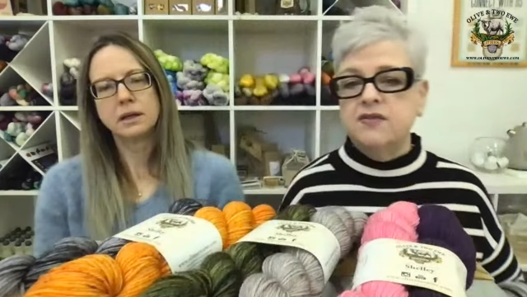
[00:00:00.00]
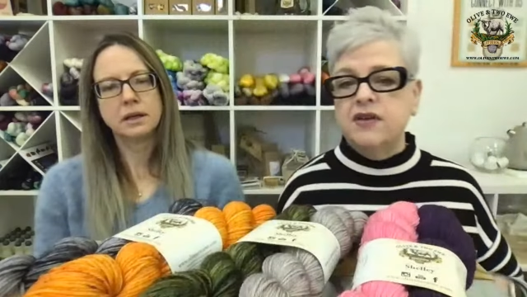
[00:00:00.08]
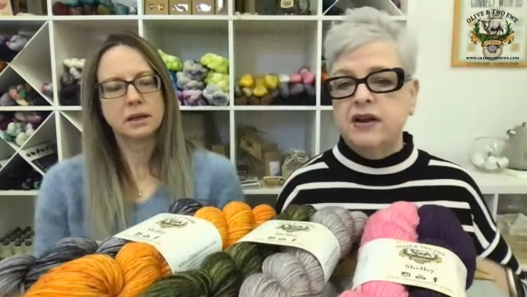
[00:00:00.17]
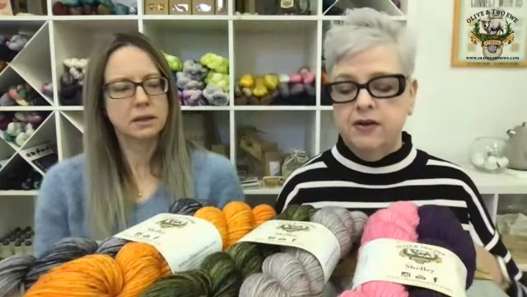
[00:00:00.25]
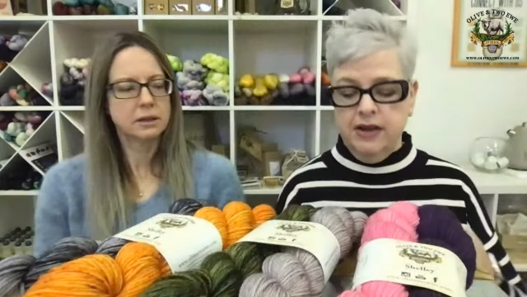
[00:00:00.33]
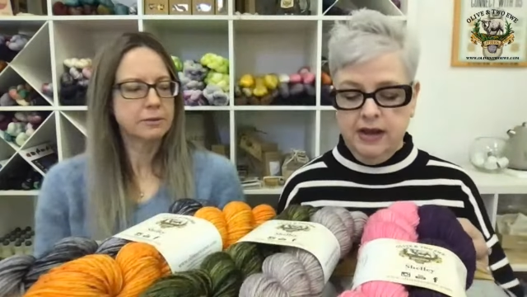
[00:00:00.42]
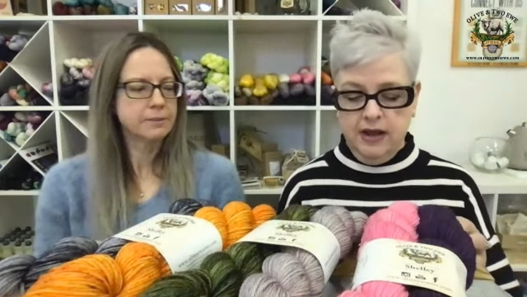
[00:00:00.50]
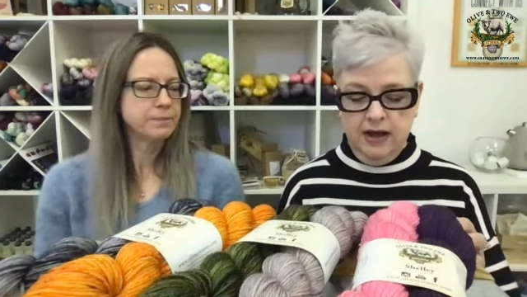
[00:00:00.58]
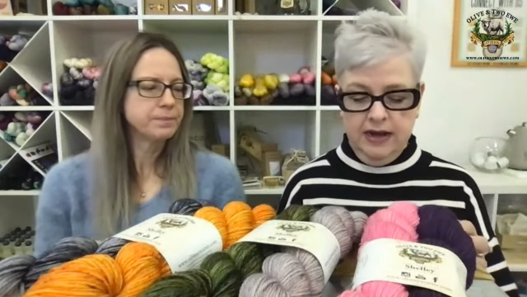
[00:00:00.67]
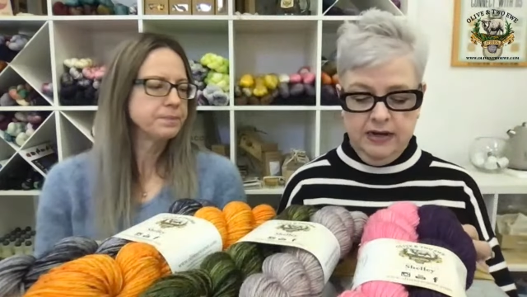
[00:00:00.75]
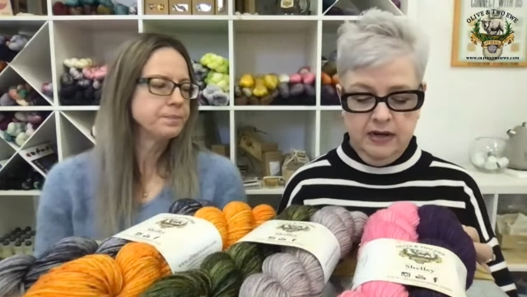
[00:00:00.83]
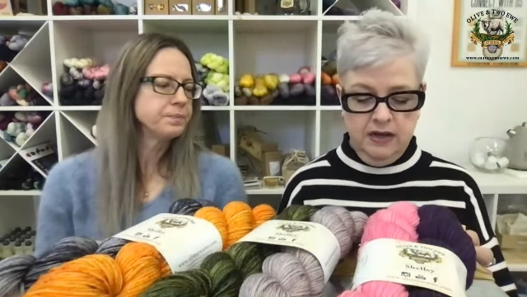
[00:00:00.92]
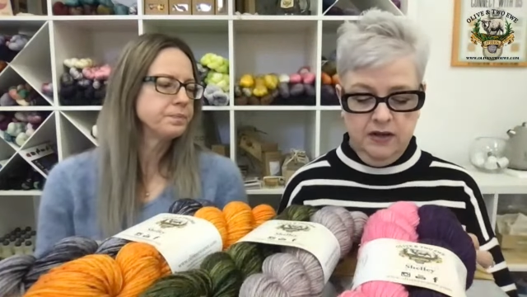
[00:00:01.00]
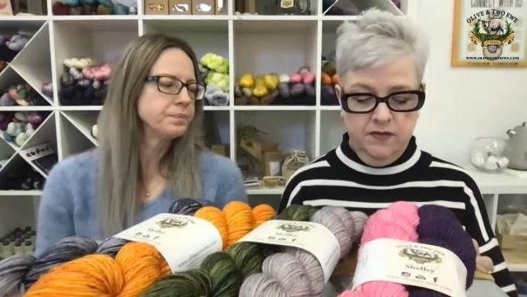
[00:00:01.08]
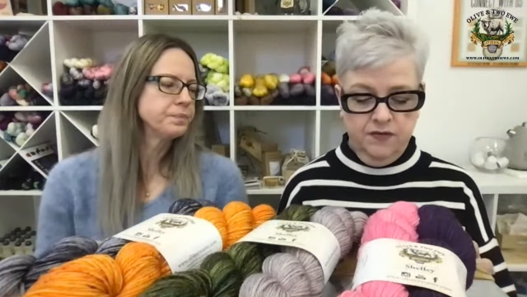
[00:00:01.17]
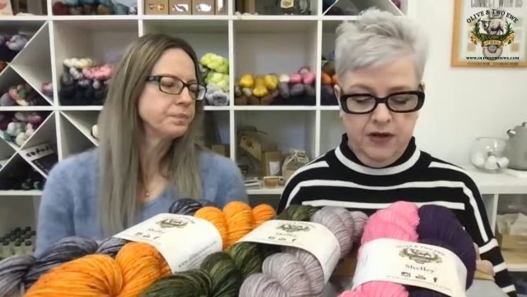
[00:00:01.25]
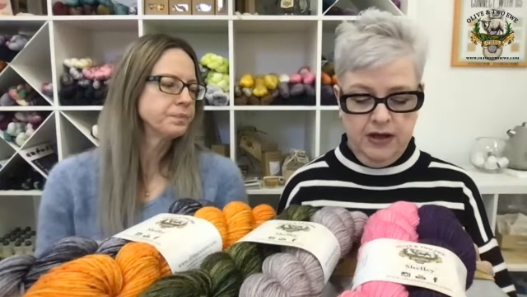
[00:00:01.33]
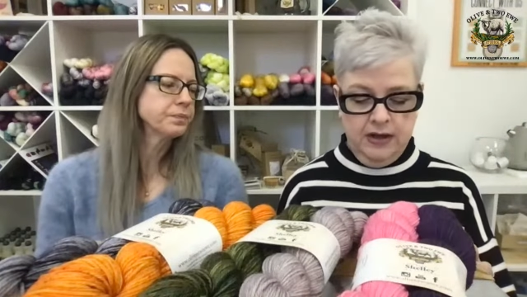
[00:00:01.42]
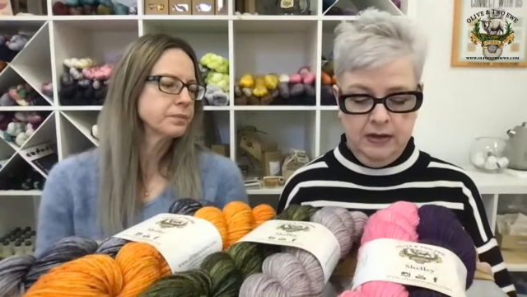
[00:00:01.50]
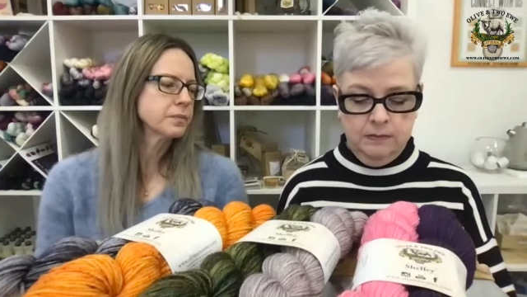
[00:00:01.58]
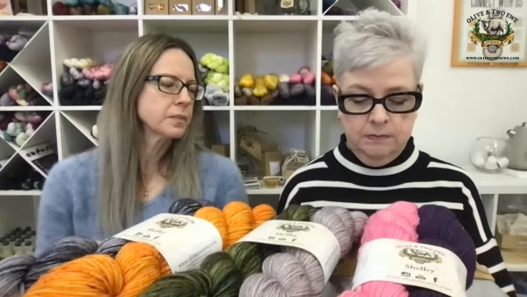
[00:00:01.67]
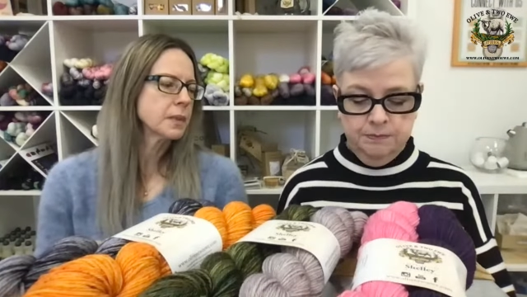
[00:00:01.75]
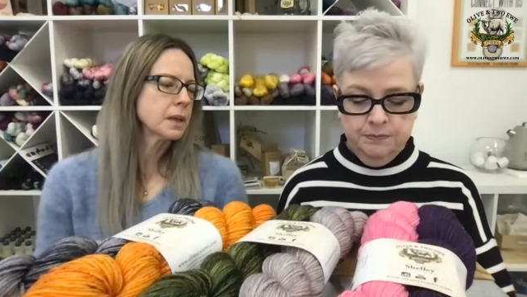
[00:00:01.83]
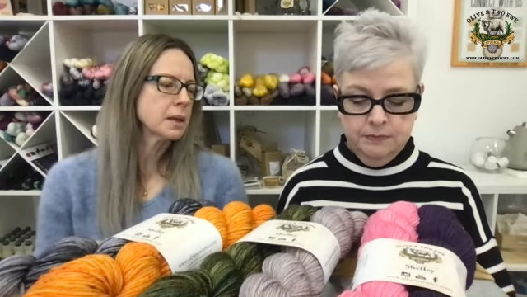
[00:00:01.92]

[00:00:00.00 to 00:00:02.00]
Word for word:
Speaker 1: a very kind of um